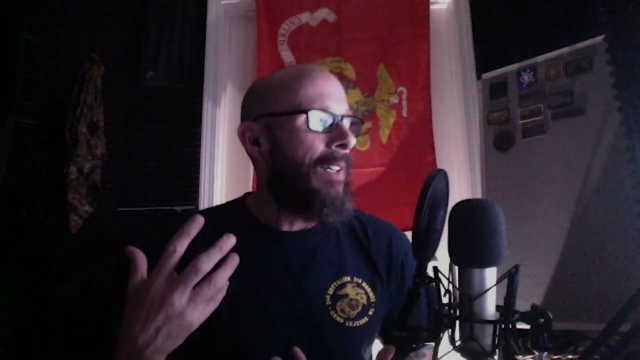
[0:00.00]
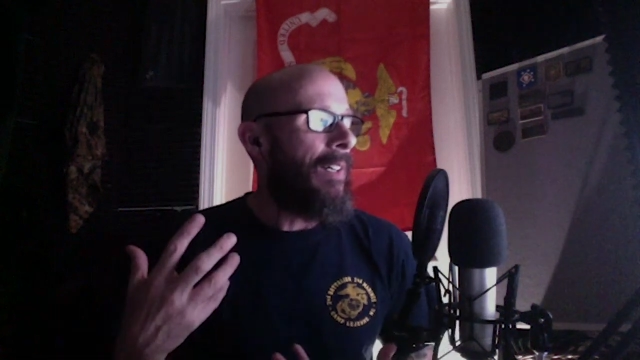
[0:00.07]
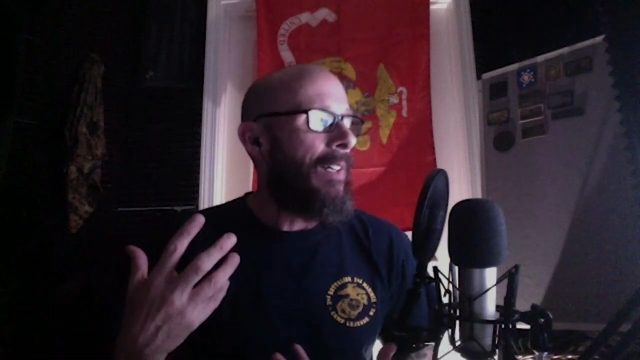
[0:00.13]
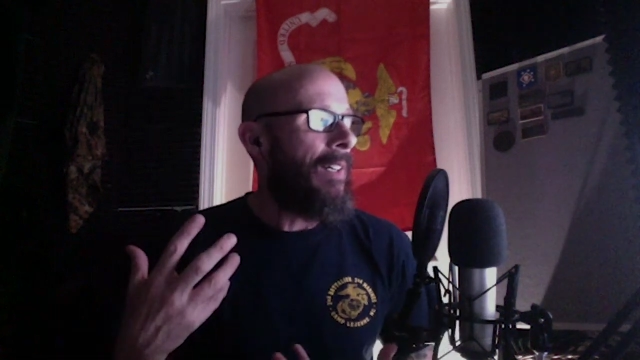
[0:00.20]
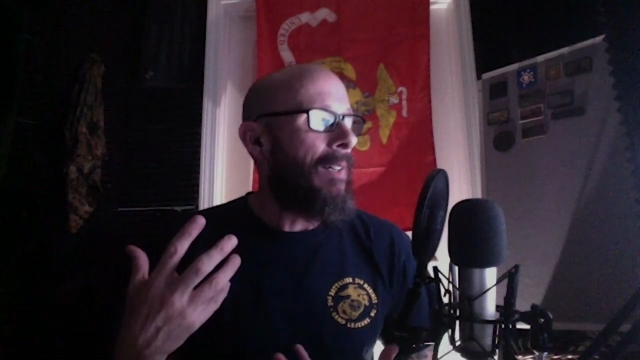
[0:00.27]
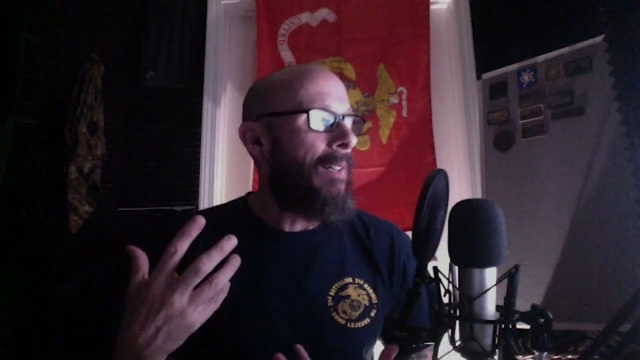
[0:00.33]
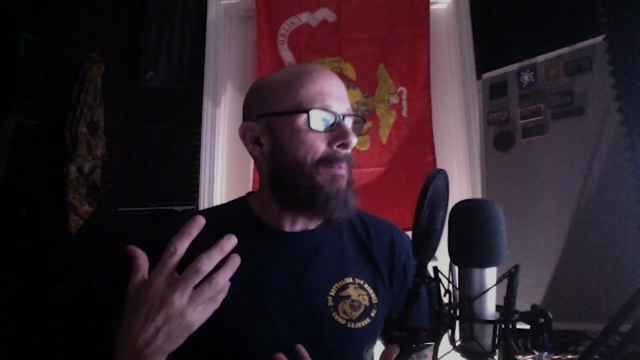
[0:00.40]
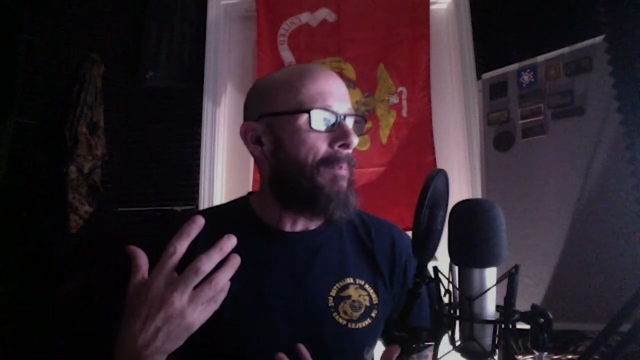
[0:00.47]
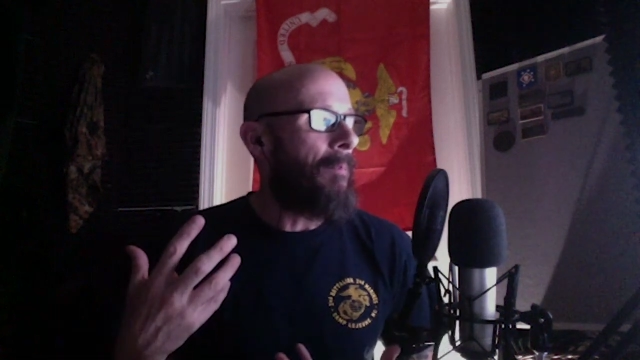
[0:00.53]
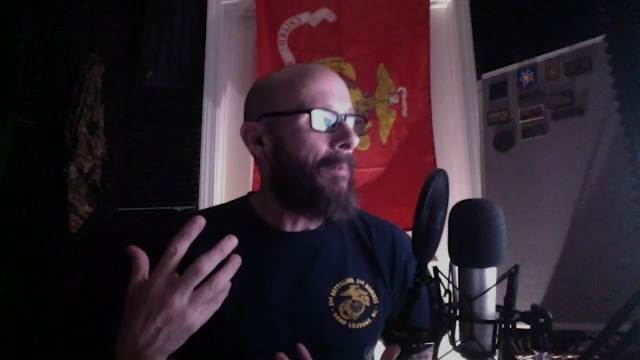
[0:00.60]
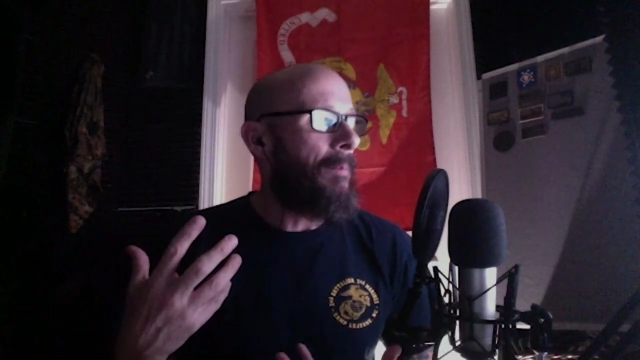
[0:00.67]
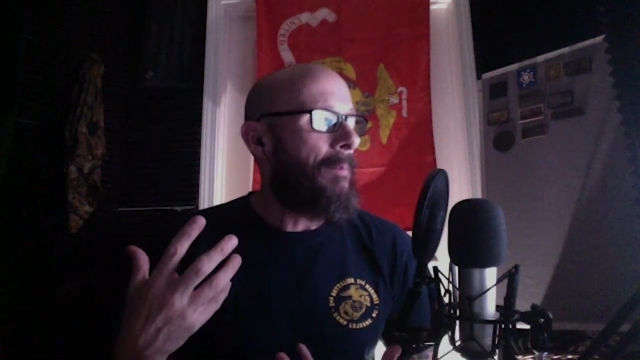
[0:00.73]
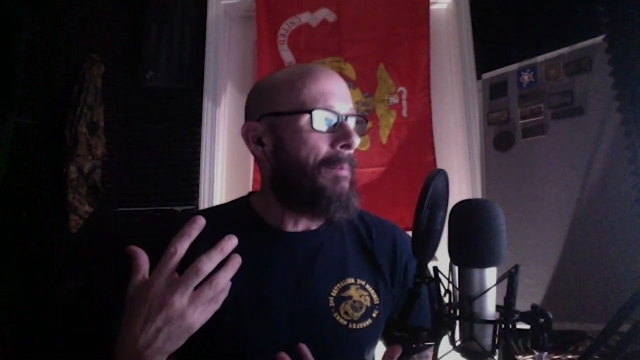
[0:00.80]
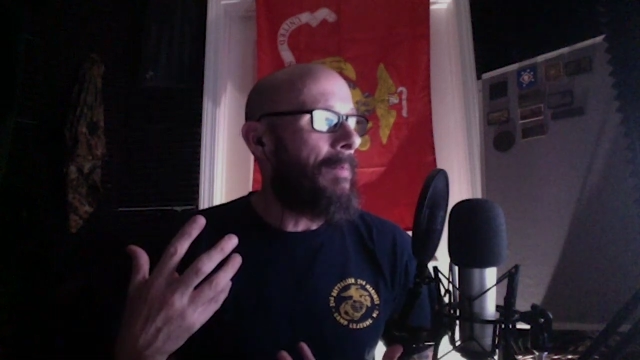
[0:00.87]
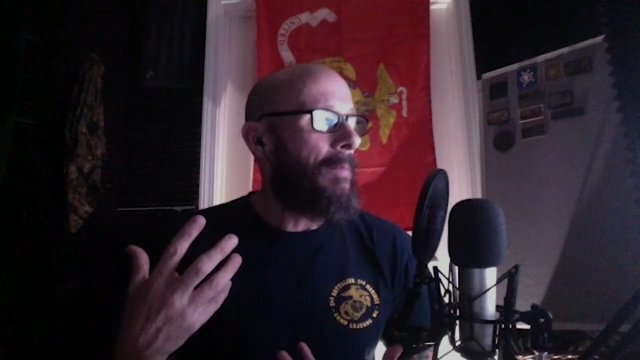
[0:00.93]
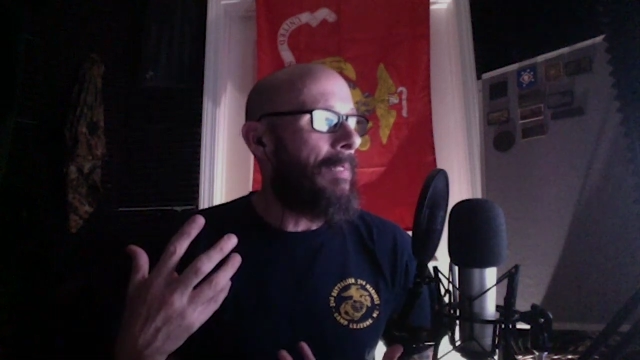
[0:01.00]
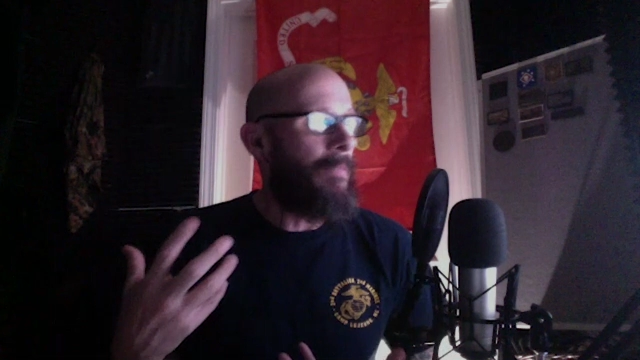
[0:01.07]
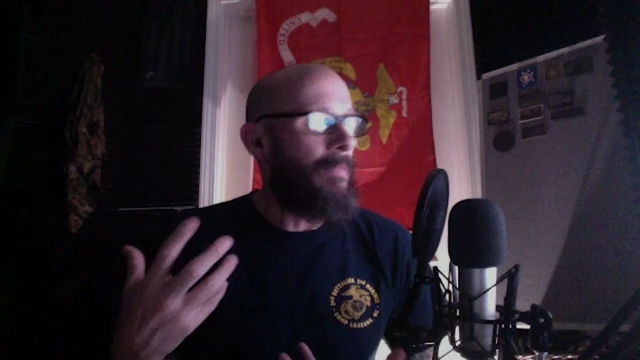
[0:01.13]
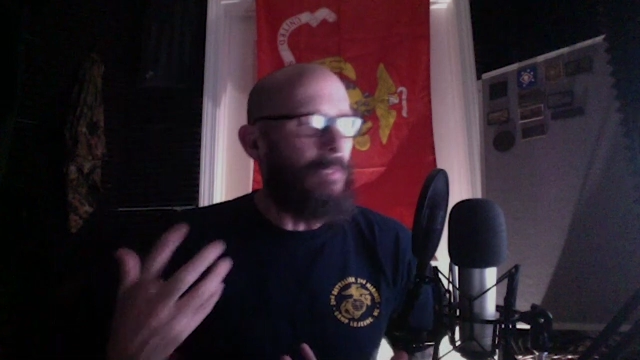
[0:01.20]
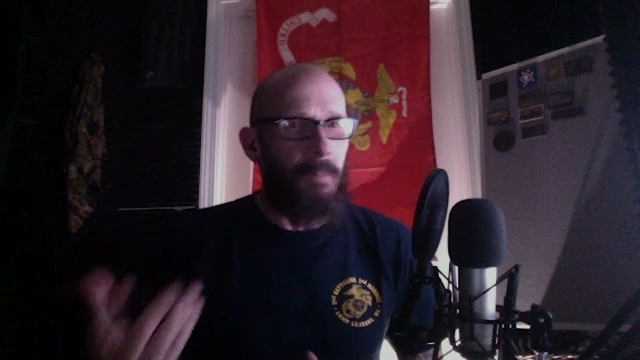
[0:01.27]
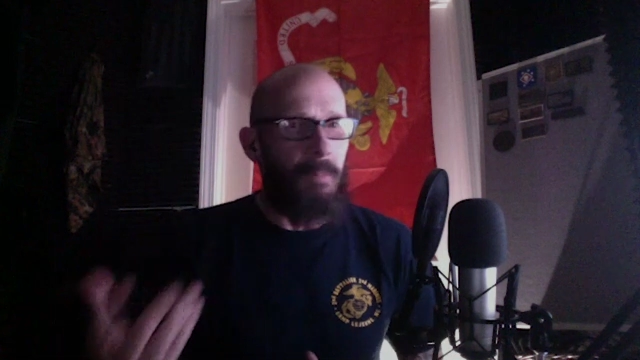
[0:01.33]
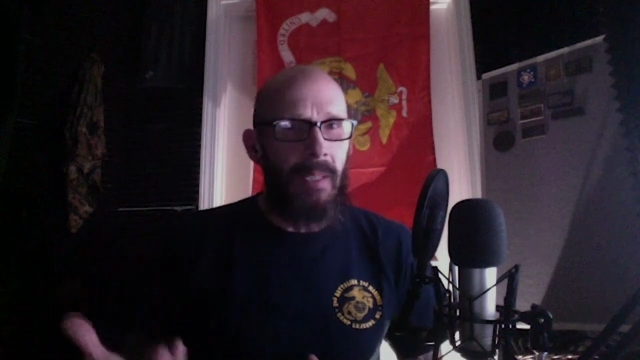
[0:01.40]

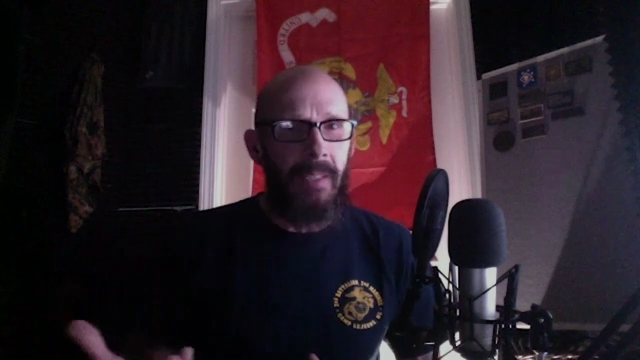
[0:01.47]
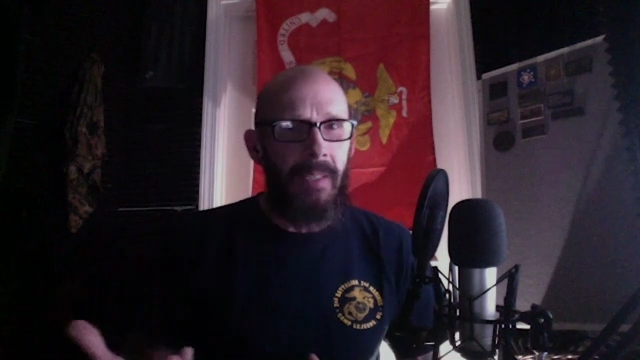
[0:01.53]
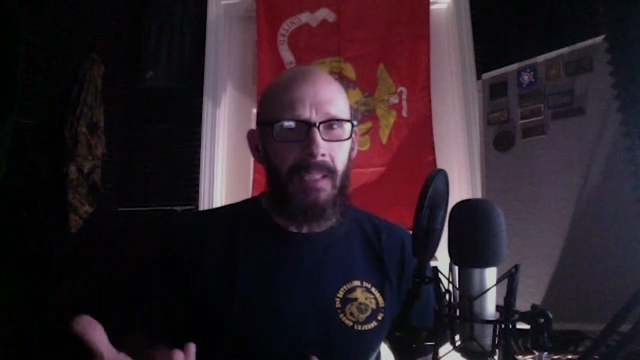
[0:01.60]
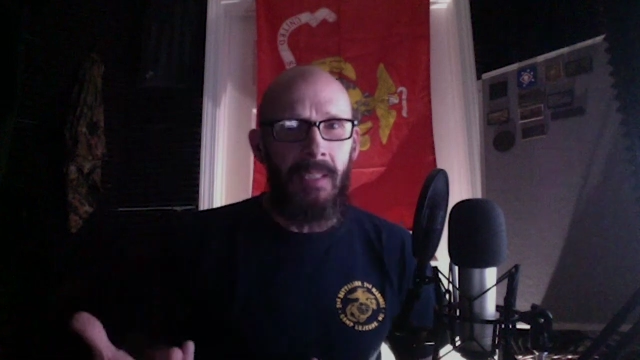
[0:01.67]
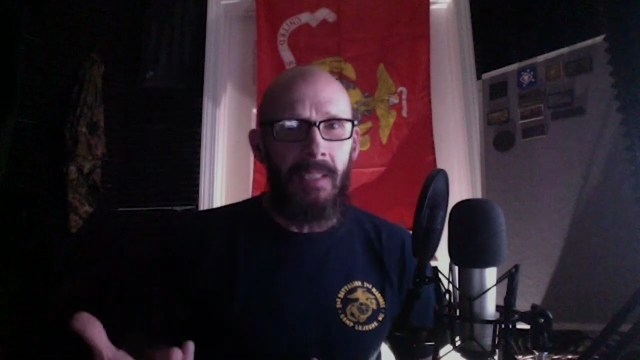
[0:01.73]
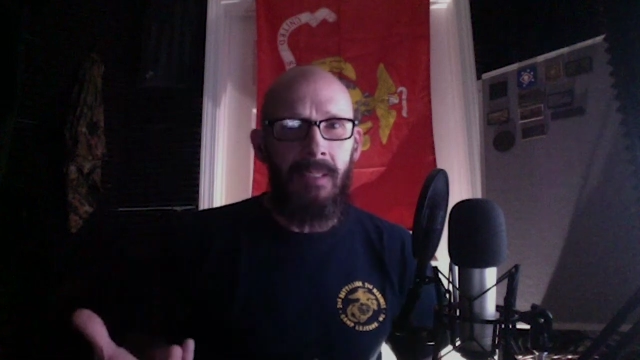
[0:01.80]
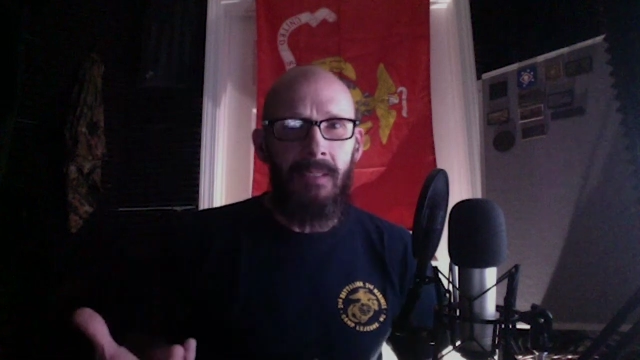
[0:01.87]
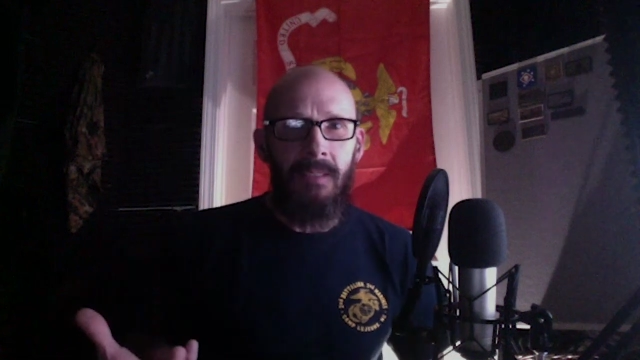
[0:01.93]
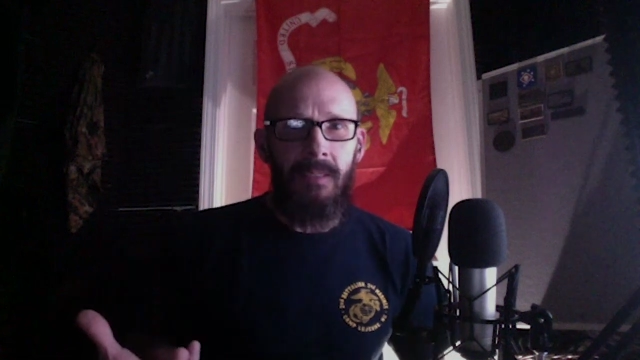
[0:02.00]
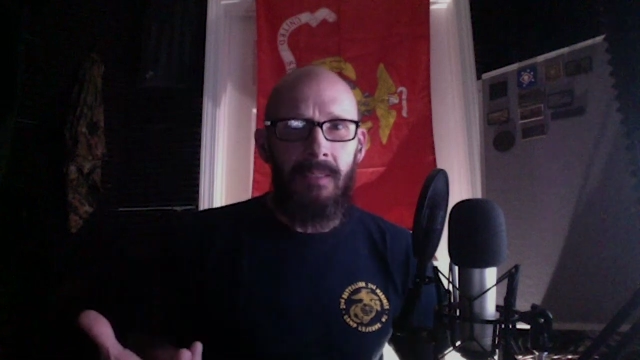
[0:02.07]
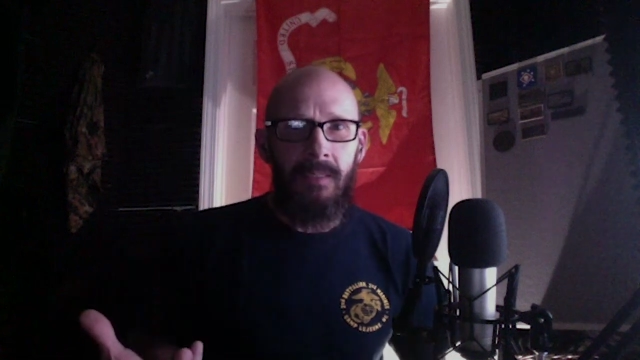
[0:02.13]
if it's busy,